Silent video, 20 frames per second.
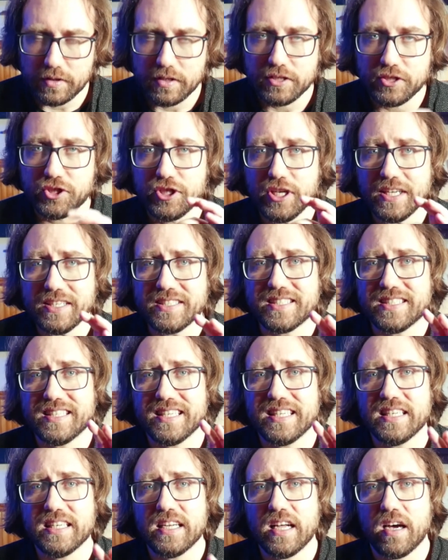just
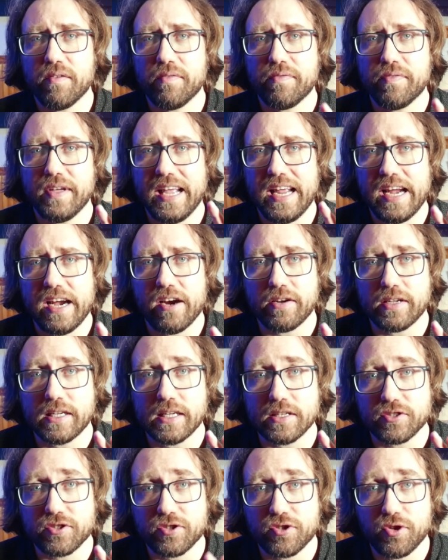enough air
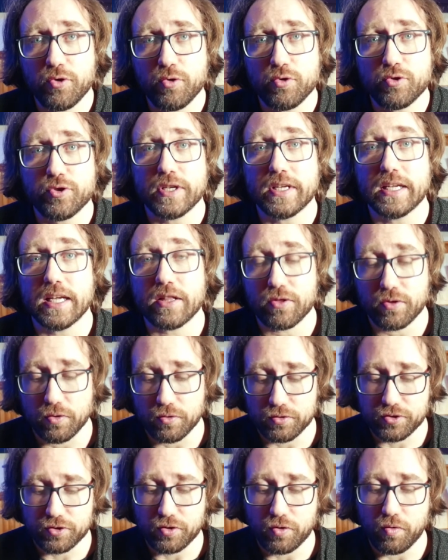gets through to get
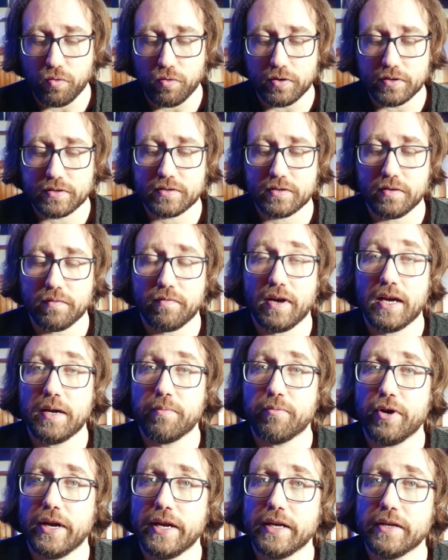those chords to
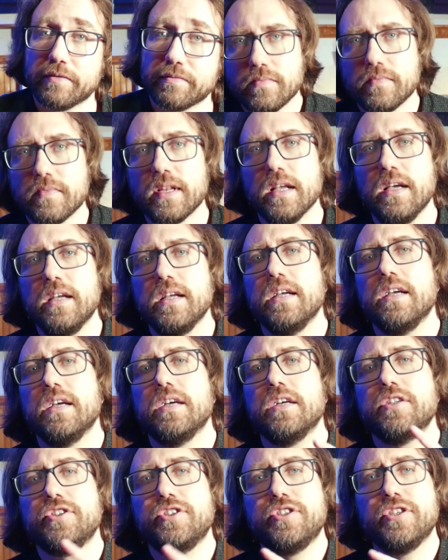vibrate.
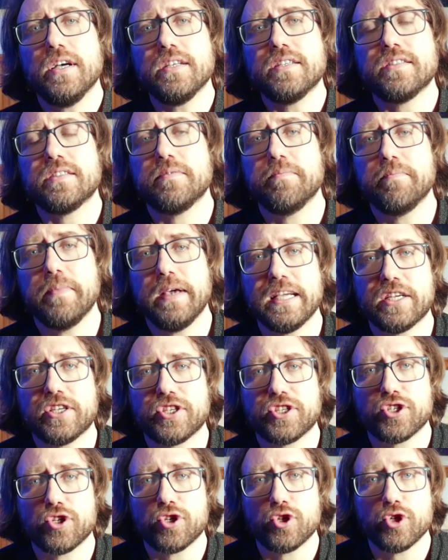Just make
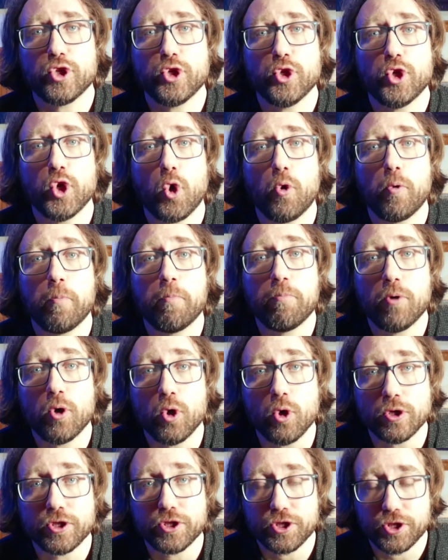sure you don't
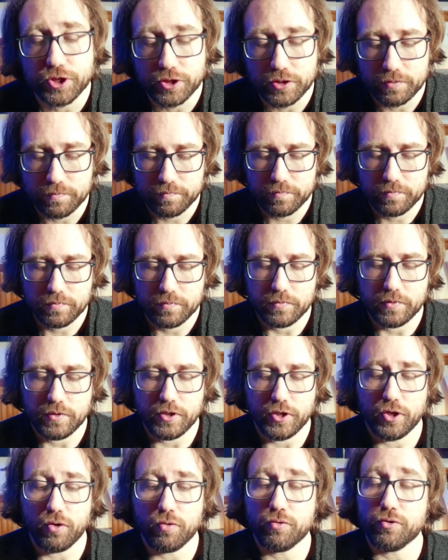push.
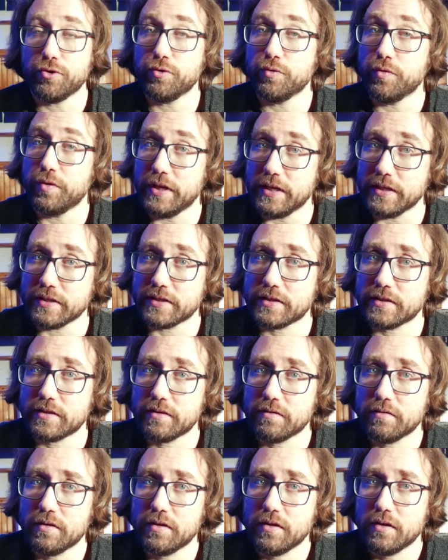You don't do this.
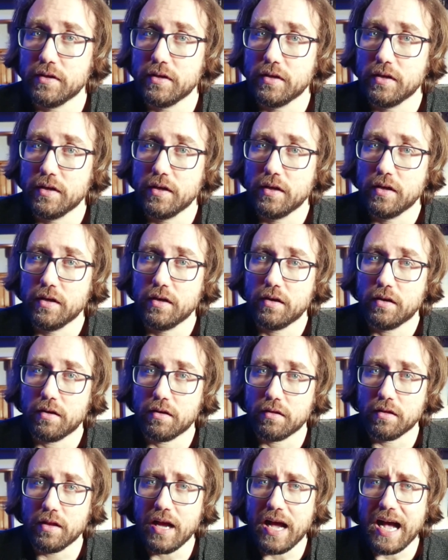
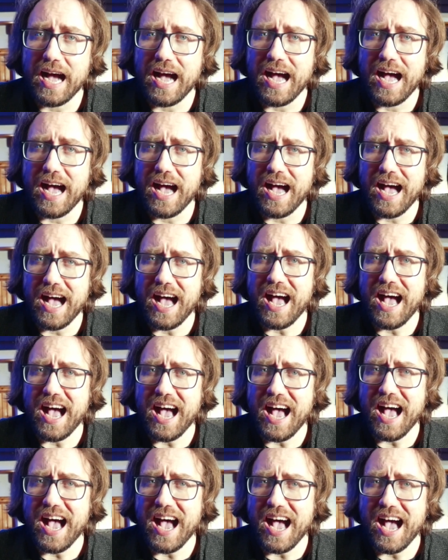
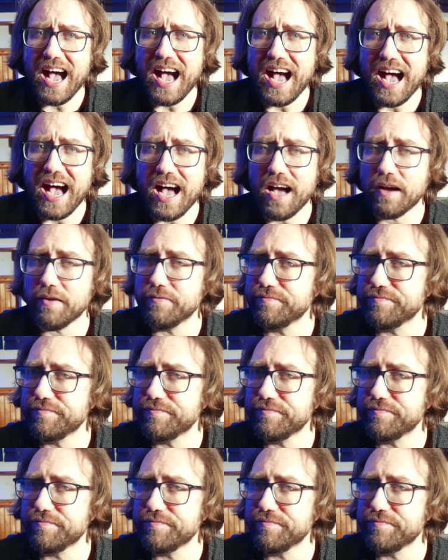Allah!